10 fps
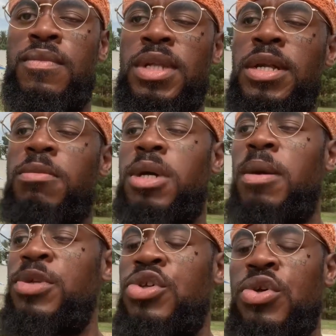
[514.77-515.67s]
Let them
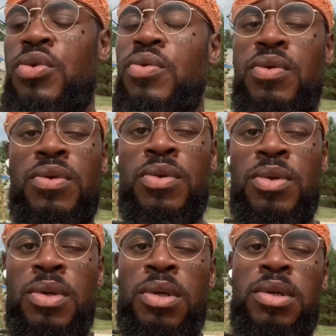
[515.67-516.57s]
come to you.
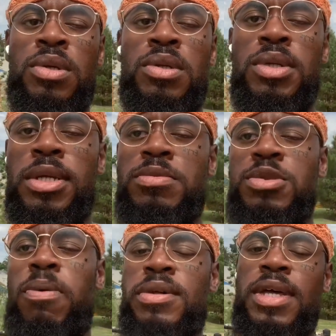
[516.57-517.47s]
Let them
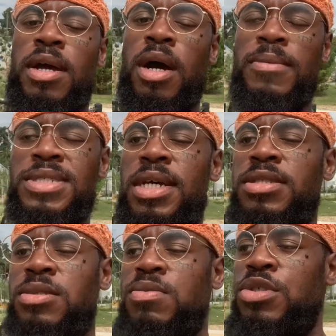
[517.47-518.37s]
spark that
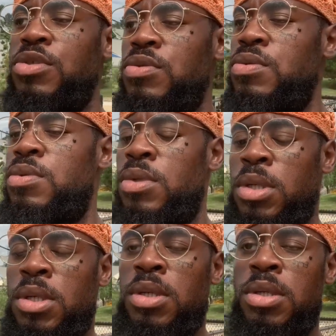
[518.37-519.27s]
conversation with you.
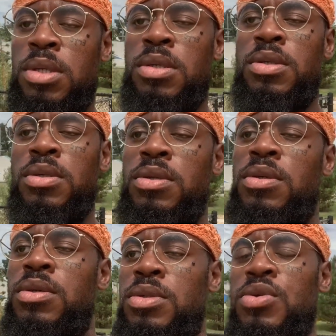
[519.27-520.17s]

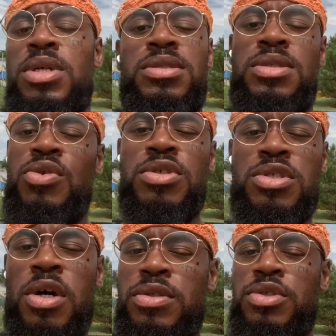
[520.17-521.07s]
You could you could
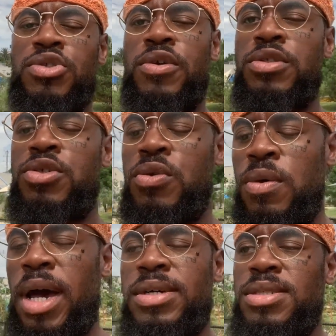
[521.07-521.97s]
talk to Shorty
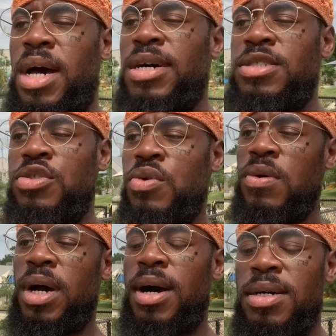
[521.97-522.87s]
too. Ask her how she
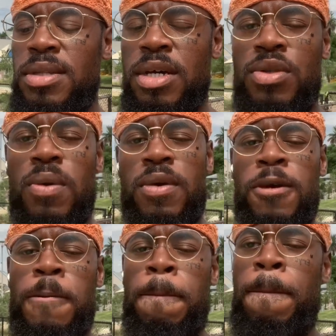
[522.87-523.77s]
doing, how her day doing.
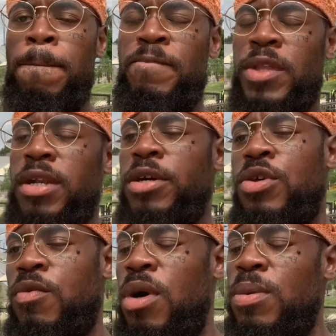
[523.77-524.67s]
Ain't
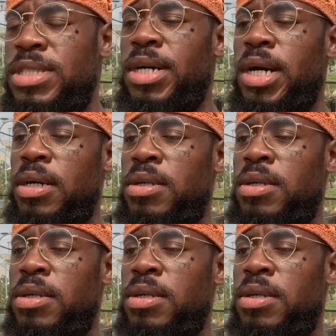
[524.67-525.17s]
nothing wrong with that.